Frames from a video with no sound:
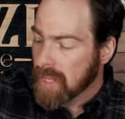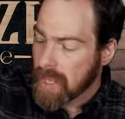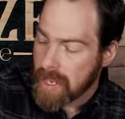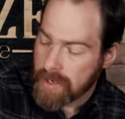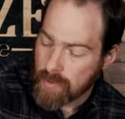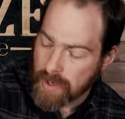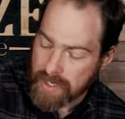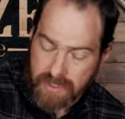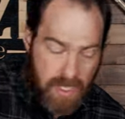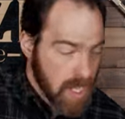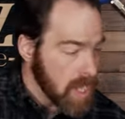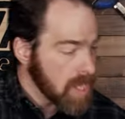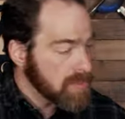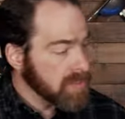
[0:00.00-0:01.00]
Anyways,
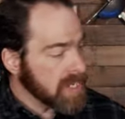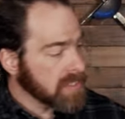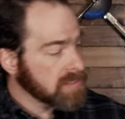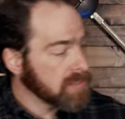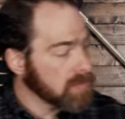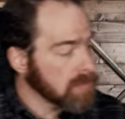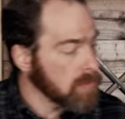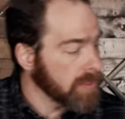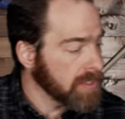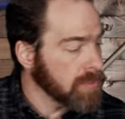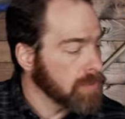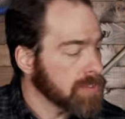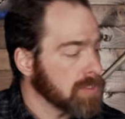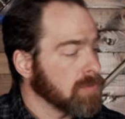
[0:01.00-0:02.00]
the next thing we're going to
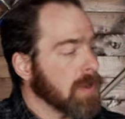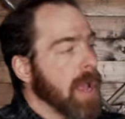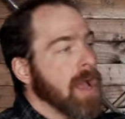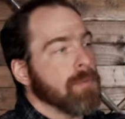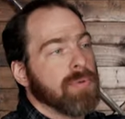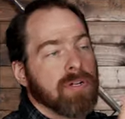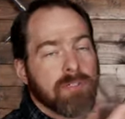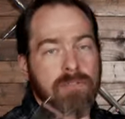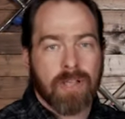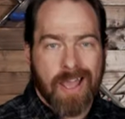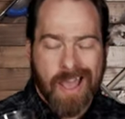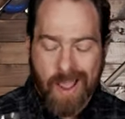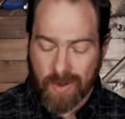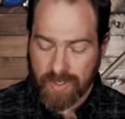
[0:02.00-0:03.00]
do is grab
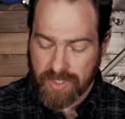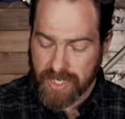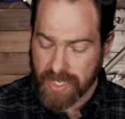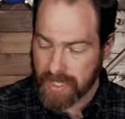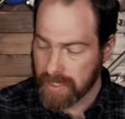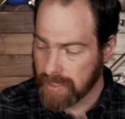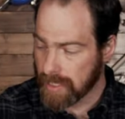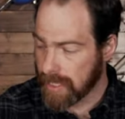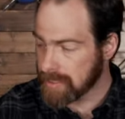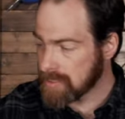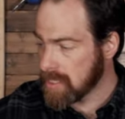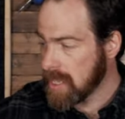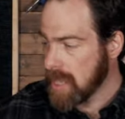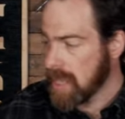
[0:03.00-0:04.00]
our shaking
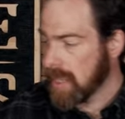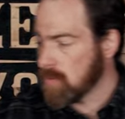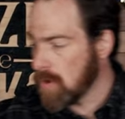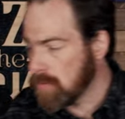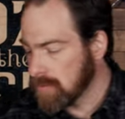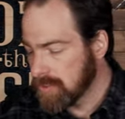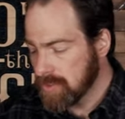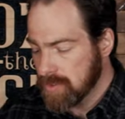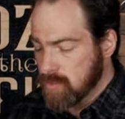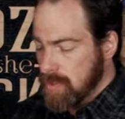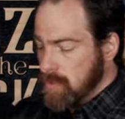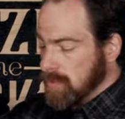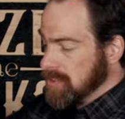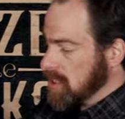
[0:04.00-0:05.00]
glass. And what we'll do is
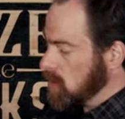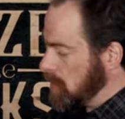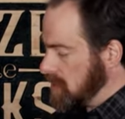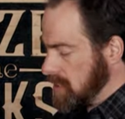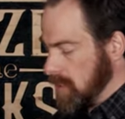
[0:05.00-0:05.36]
we will squeeze